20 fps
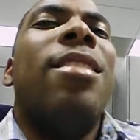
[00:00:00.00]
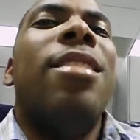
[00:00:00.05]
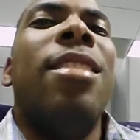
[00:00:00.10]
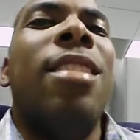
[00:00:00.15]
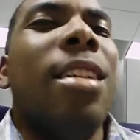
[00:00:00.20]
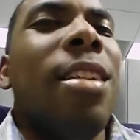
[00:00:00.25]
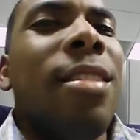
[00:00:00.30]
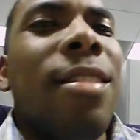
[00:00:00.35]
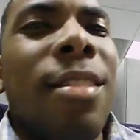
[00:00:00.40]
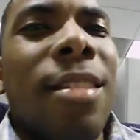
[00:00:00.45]

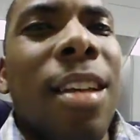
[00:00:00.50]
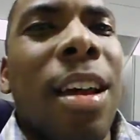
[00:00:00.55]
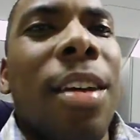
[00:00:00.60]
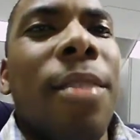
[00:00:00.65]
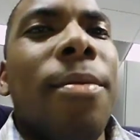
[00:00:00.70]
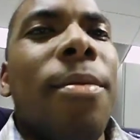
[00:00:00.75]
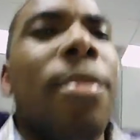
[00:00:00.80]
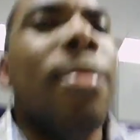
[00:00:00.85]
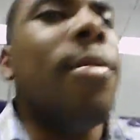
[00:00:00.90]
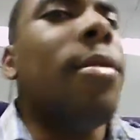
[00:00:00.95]
And it's just like
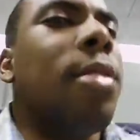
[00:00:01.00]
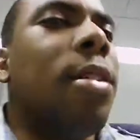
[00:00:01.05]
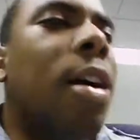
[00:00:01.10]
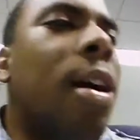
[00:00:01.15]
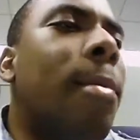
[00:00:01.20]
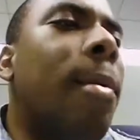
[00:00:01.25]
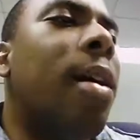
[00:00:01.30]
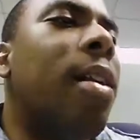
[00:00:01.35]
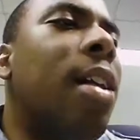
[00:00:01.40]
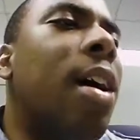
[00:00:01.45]
with
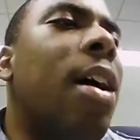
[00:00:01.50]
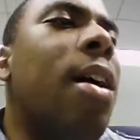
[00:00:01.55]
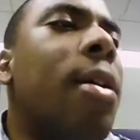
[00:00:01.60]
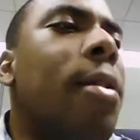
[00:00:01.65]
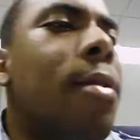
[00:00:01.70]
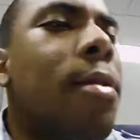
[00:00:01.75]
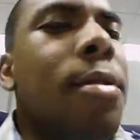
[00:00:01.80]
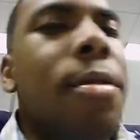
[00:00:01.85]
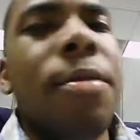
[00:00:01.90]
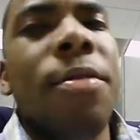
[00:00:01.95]
Harbaugh now,
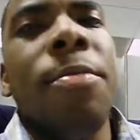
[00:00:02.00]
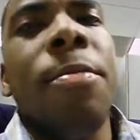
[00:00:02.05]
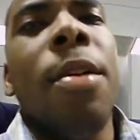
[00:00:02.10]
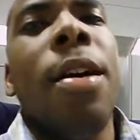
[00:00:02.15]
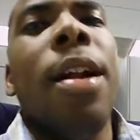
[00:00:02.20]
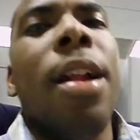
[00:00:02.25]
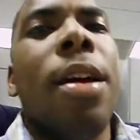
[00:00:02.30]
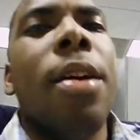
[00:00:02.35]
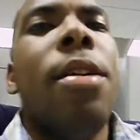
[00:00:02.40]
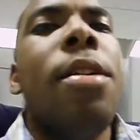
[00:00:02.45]
who's
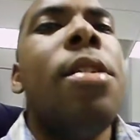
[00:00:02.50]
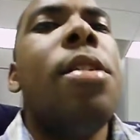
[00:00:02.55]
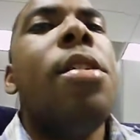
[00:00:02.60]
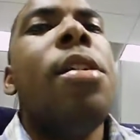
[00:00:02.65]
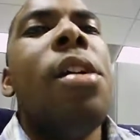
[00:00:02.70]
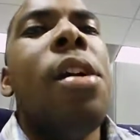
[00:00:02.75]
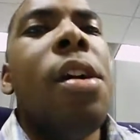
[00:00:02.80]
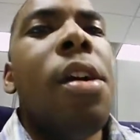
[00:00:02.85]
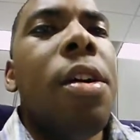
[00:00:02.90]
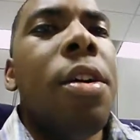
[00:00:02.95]
more
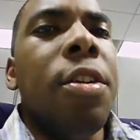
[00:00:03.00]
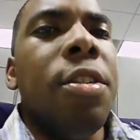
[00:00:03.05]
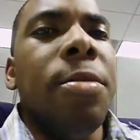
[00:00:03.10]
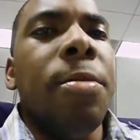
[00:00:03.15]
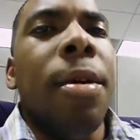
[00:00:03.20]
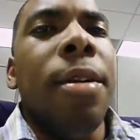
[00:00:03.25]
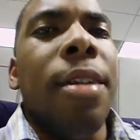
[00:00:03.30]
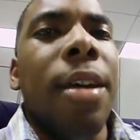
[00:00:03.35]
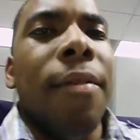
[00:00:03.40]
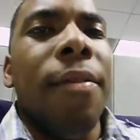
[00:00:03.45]

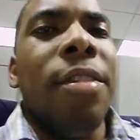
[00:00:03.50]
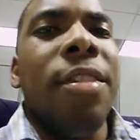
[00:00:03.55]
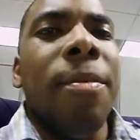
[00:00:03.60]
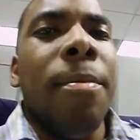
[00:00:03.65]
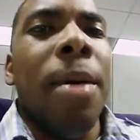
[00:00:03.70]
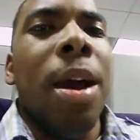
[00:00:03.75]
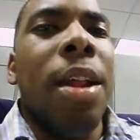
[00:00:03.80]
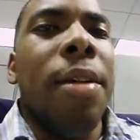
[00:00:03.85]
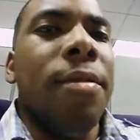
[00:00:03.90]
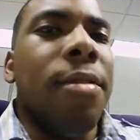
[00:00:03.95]
an offensive
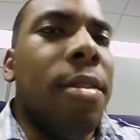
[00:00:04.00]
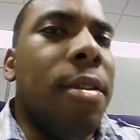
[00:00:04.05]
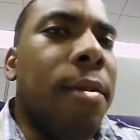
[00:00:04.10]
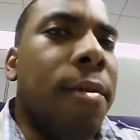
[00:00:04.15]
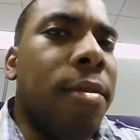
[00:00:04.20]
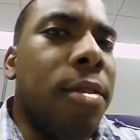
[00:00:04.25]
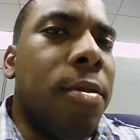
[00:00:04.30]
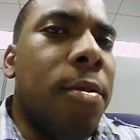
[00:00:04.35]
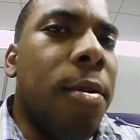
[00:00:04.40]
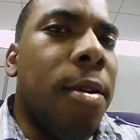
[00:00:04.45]
mind. He
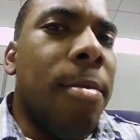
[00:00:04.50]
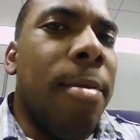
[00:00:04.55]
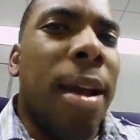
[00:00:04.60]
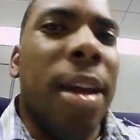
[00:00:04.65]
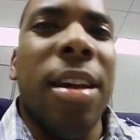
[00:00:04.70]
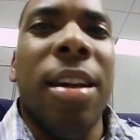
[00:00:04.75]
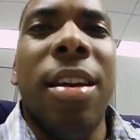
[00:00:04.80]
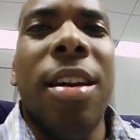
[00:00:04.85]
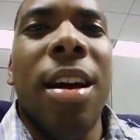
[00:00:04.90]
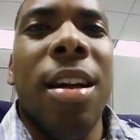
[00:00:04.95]
was a quarterback
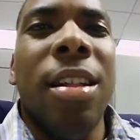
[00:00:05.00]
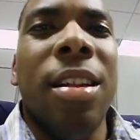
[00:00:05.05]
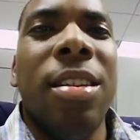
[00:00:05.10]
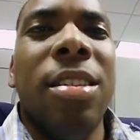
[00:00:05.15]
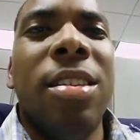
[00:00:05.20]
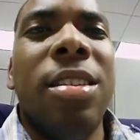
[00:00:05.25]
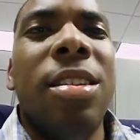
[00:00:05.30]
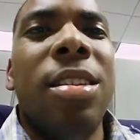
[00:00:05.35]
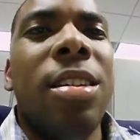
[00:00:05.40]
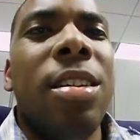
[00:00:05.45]
in
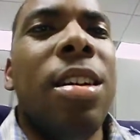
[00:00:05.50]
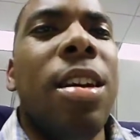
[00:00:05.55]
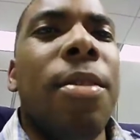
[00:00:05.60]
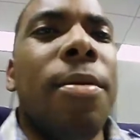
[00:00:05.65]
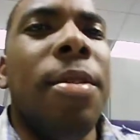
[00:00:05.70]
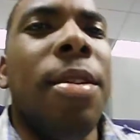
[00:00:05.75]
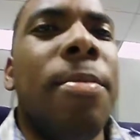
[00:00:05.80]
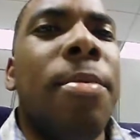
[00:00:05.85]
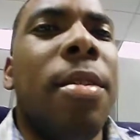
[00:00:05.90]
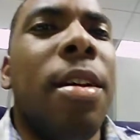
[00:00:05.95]
college. You know,
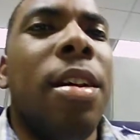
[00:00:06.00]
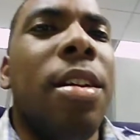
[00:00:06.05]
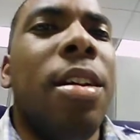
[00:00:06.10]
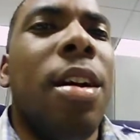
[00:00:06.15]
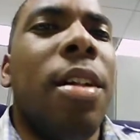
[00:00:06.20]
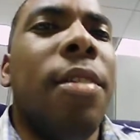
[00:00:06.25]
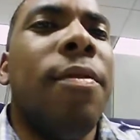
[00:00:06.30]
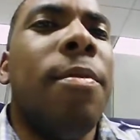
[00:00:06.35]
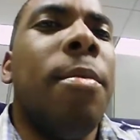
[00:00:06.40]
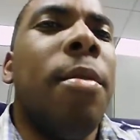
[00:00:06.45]
when he played
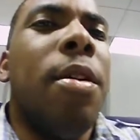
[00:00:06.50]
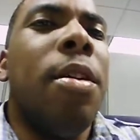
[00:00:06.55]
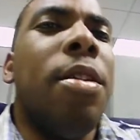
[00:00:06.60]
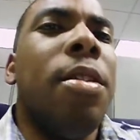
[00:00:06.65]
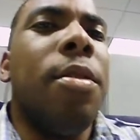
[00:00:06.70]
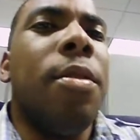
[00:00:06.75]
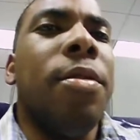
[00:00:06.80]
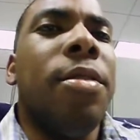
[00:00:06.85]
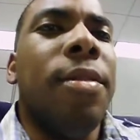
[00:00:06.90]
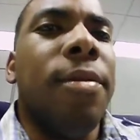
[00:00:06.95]
college football.
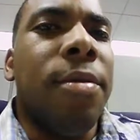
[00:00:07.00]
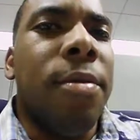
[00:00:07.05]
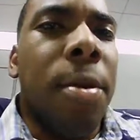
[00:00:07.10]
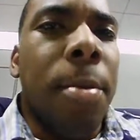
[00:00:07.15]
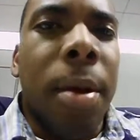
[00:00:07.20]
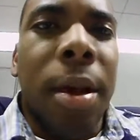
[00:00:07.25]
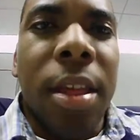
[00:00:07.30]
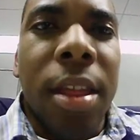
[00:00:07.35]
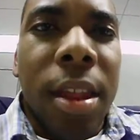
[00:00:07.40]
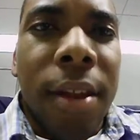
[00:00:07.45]
Of course, he was a
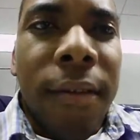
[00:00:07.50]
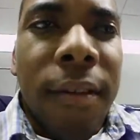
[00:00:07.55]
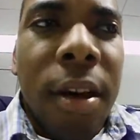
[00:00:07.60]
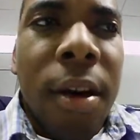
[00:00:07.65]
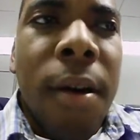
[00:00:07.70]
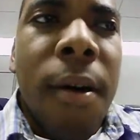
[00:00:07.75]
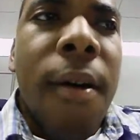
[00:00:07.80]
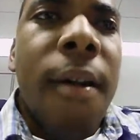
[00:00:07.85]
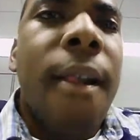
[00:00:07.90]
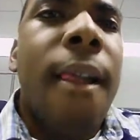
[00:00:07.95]
quarterback in the
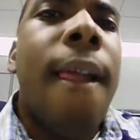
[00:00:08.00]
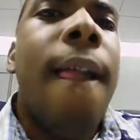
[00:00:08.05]
NFL.